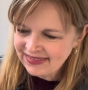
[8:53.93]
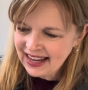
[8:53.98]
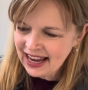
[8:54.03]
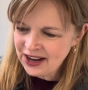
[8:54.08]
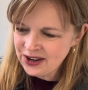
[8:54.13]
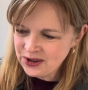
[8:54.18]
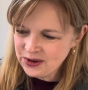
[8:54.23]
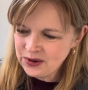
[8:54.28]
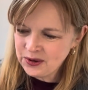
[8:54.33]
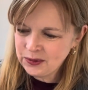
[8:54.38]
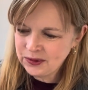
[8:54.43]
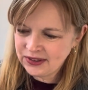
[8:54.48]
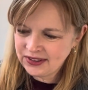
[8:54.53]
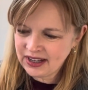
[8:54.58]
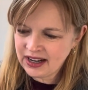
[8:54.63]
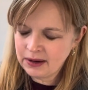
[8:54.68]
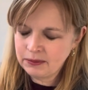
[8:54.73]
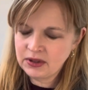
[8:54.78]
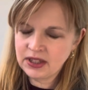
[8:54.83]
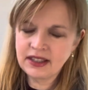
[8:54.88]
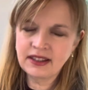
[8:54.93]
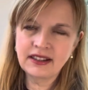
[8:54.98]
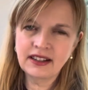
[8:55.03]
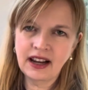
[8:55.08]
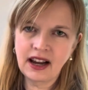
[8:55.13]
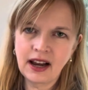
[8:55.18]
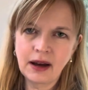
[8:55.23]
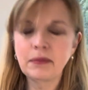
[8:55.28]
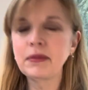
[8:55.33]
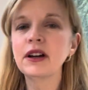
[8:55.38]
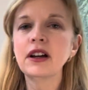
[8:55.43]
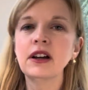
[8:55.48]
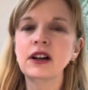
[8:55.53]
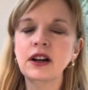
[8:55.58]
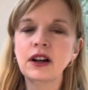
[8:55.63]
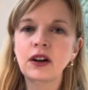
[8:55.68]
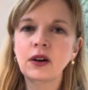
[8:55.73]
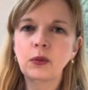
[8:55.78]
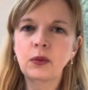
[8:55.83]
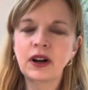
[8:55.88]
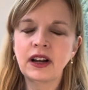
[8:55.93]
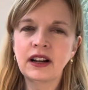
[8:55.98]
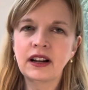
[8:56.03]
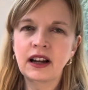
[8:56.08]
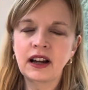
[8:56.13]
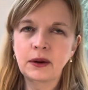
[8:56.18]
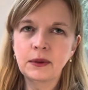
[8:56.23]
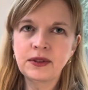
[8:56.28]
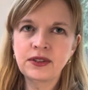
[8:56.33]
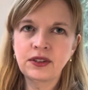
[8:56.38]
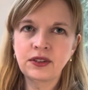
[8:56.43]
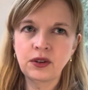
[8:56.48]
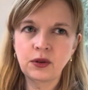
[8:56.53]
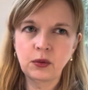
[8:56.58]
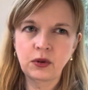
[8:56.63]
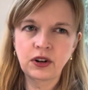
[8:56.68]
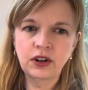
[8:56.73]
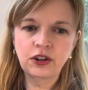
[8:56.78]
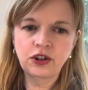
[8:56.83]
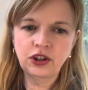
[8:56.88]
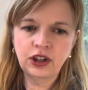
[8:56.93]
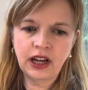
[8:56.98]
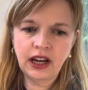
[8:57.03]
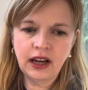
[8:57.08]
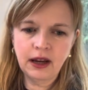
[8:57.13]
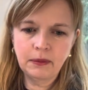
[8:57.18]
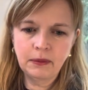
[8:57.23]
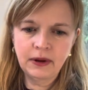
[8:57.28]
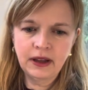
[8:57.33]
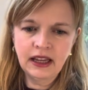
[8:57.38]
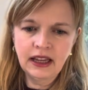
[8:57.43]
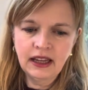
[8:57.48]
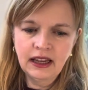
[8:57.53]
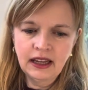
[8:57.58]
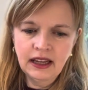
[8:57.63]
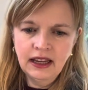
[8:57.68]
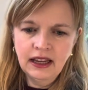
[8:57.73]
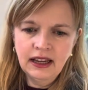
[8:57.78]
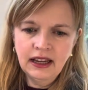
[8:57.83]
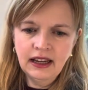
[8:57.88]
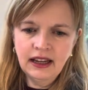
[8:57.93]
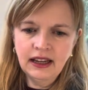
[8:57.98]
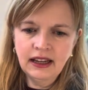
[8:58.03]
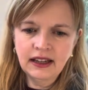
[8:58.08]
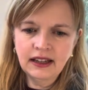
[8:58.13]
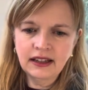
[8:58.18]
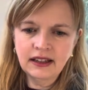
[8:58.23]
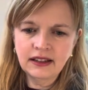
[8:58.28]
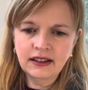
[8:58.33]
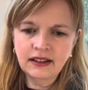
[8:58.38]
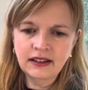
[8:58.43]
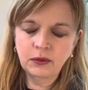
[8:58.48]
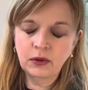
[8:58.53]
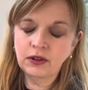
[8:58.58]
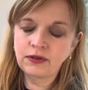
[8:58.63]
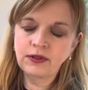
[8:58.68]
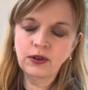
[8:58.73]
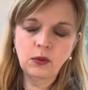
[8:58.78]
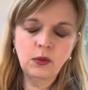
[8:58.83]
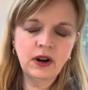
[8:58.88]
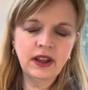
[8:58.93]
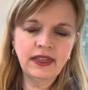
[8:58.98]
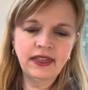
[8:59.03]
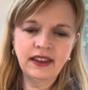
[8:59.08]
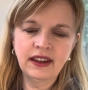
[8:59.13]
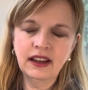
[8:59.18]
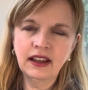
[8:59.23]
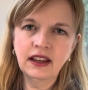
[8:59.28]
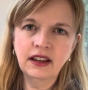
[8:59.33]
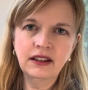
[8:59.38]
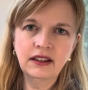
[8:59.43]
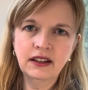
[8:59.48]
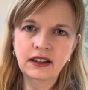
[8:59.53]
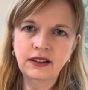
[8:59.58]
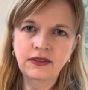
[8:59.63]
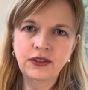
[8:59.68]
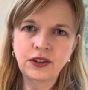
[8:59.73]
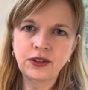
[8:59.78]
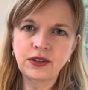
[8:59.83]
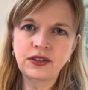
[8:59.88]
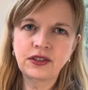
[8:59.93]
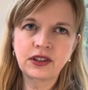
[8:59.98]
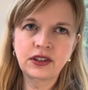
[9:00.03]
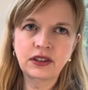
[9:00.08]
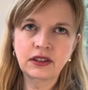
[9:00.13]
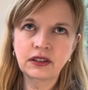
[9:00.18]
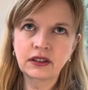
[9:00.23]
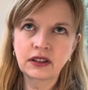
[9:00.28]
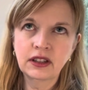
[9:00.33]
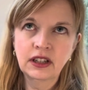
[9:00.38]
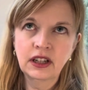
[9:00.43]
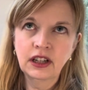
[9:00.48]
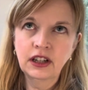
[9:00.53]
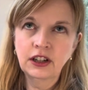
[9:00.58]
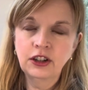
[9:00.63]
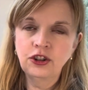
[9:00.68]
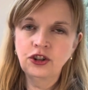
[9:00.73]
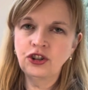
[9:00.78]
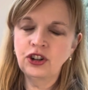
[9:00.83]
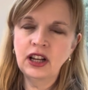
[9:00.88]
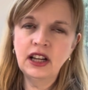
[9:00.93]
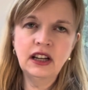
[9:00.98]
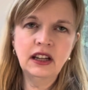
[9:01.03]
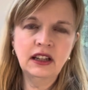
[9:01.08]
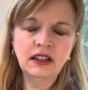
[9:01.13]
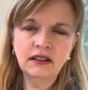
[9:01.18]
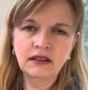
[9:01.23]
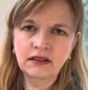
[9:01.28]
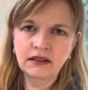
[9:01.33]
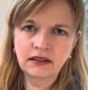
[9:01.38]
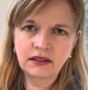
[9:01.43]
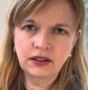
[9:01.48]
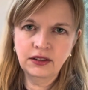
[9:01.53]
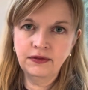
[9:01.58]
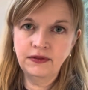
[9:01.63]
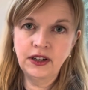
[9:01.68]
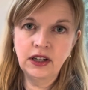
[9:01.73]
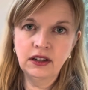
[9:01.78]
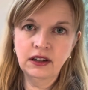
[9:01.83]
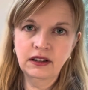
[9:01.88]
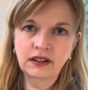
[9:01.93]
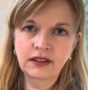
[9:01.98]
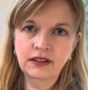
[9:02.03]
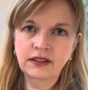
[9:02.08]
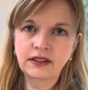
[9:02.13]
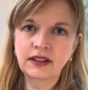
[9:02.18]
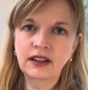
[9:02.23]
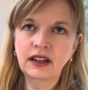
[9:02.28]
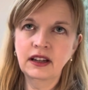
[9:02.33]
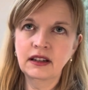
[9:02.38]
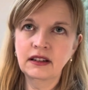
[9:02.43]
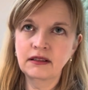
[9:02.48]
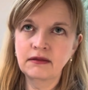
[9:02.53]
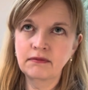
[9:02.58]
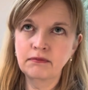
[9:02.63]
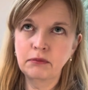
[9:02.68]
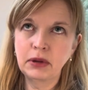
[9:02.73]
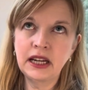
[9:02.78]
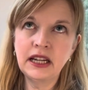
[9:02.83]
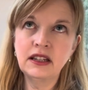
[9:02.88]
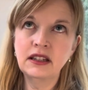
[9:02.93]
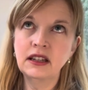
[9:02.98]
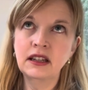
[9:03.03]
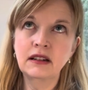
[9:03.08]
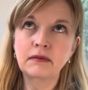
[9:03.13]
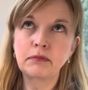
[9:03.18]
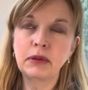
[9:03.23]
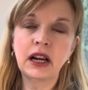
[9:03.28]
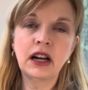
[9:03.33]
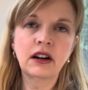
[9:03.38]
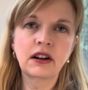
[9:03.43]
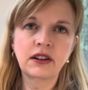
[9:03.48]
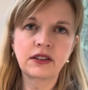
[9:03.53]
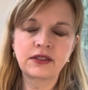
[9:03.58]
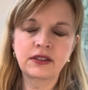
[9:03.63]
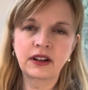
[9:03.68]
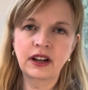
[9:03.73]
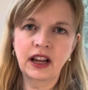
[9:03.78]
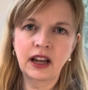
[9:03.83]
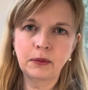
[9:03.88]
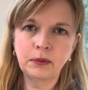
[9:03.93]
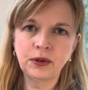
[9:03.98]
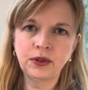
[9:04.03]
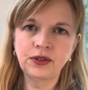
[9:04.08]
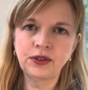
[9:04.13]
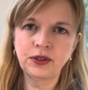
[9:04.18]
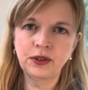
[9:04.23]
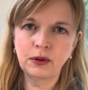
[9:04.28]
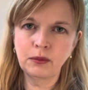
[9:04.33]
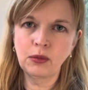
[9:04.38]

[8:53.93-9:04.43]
I knew it was time to stop when I was in a workshop. And well, for one thing, if you're still shading spheres and painting pears and apples in a